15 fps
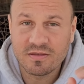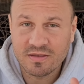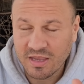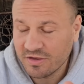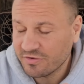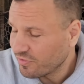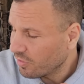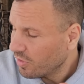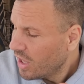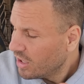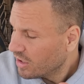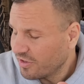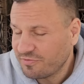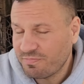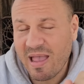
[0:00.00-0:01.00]
okay, so
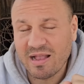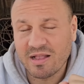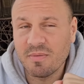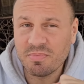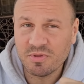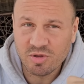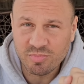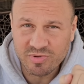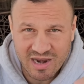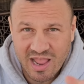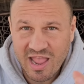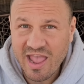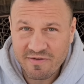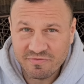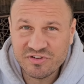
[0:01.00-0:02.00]
let's back up a little bit.
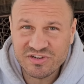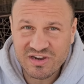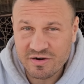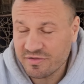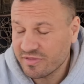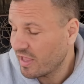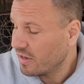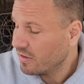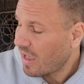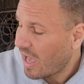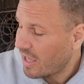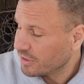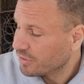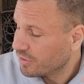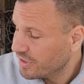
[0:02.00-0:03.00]
I have shared that
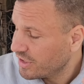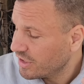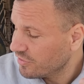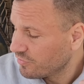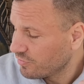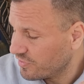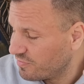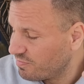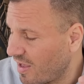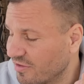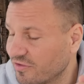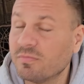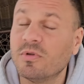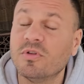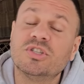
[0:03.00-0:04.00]
Otter Creek is
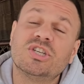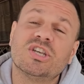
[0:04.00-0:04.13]
responsible.